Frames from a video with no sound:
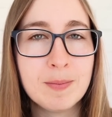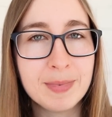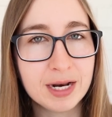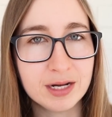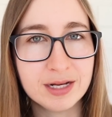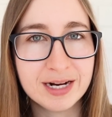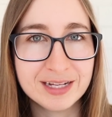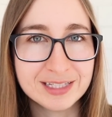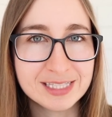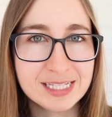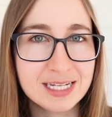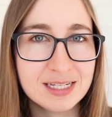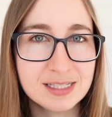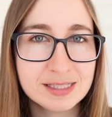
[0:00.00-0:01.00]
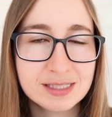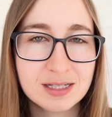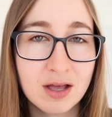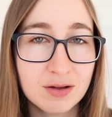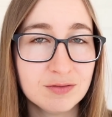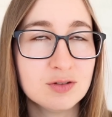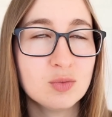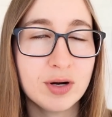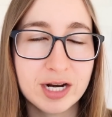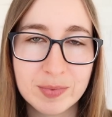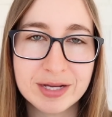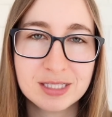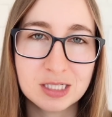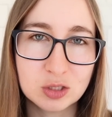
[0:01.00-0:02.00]
meta-analyses of
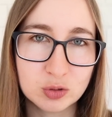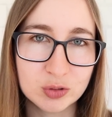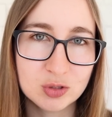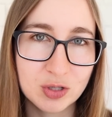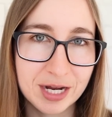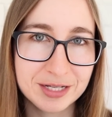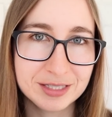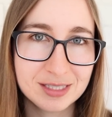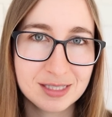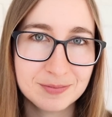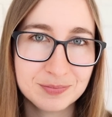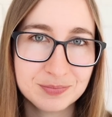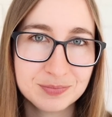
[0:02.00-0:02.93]
randomized controlled trials.